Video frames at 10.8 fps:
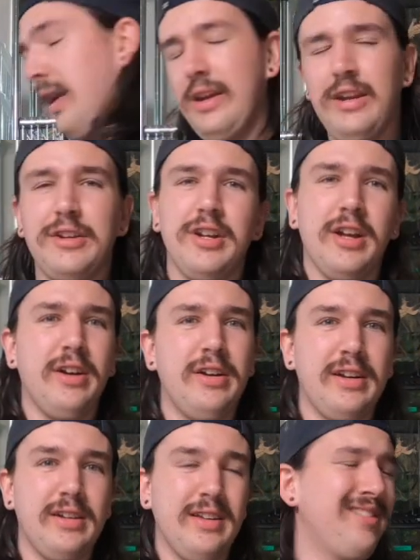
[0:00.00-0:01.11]
I need to check on
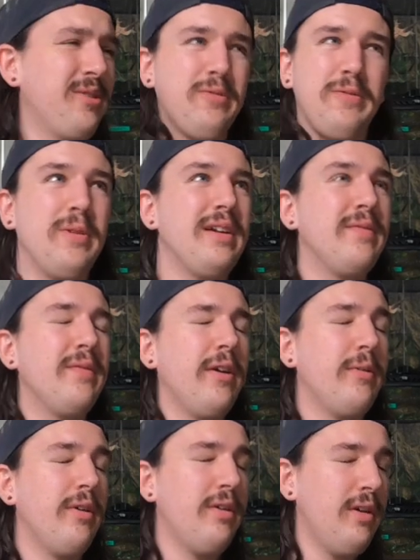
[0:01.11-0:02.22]
it because I don't know if they're eating
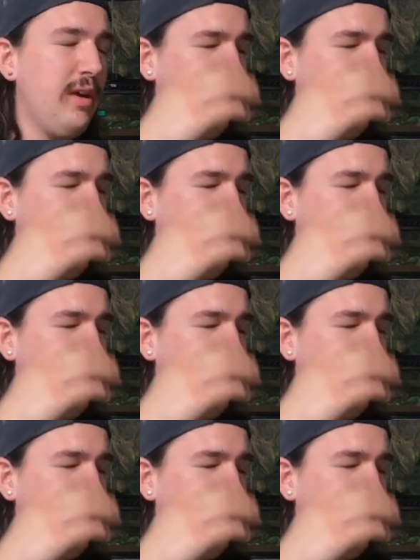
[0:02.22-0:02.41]
very well.